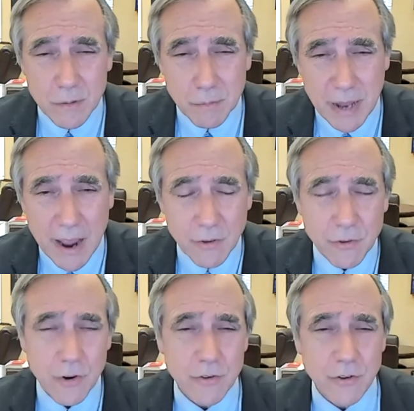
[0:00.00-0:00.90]
Black
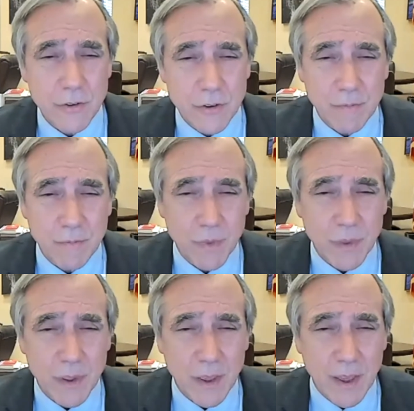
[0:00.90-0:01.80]
Georgians
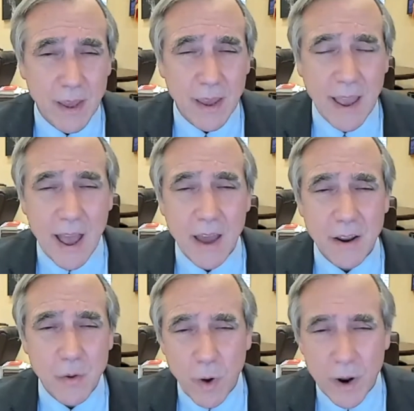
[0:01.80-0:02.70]
had
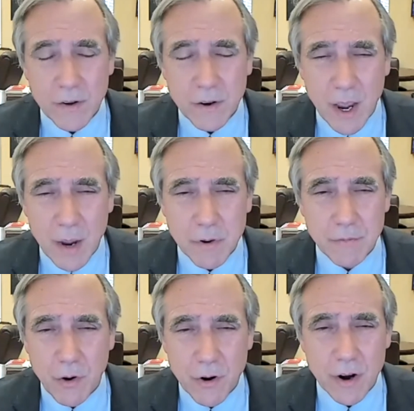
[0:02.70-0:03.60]
a wait time to
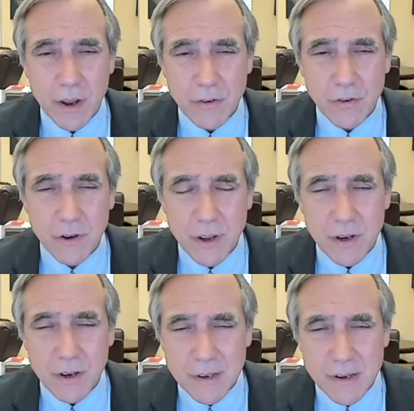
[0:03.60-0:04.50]
vote on election day